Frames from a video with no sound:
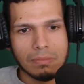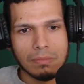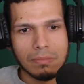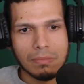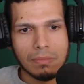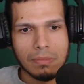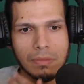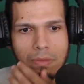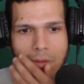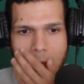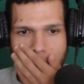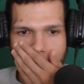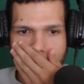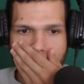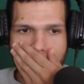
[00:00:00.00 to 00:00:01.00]

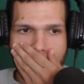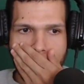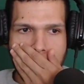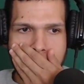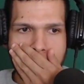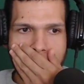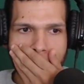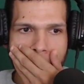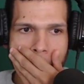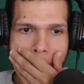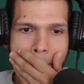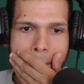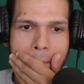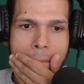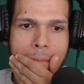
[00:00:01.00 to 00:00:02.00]

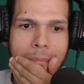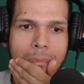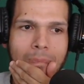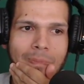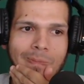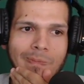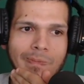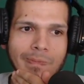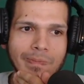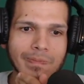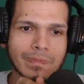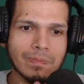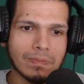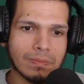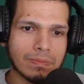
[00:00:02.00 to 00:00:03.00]

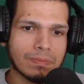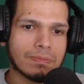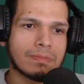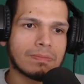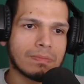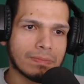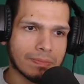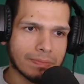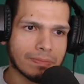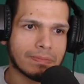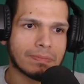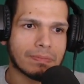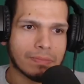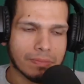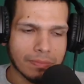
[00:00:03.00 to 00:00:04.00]

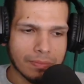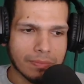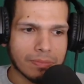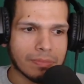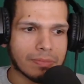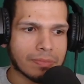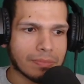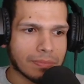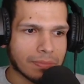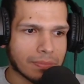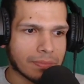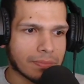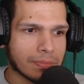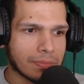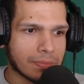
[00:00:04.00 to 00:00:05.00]
(not speaking)